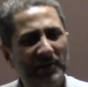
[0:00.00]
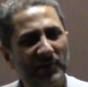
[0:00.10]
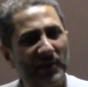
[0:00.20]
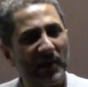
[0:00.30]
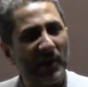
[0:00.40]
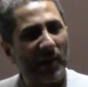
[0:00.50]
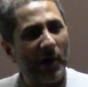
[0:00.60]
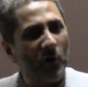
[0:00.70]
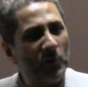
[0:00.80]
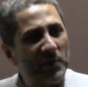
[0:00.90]
then
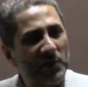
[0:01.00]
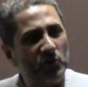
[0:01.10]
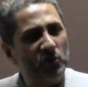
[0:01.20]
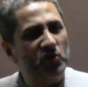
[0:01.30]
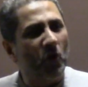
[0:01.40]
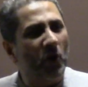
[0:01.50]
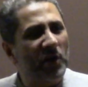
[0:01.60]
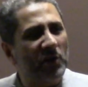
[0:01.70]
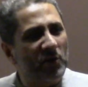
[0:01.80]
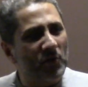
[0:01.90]
allow me to
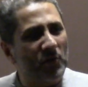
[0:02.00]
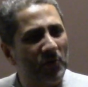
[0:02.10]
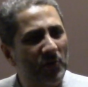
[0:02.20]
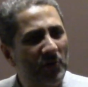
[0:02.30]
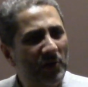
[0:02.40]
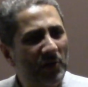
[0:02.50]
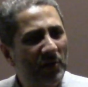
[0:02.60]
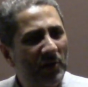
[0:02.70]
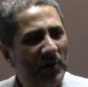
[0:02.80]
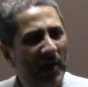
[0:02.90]
join you
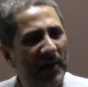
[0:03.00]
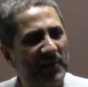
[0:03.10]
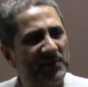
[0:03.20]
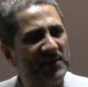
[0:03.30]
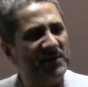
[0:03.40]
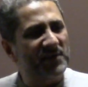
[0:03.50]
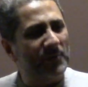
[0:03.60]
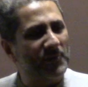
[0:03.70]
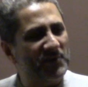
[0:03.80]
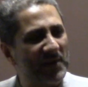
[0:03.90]
and assist
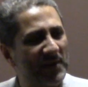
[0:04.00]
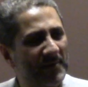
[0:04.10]
Al-Hussein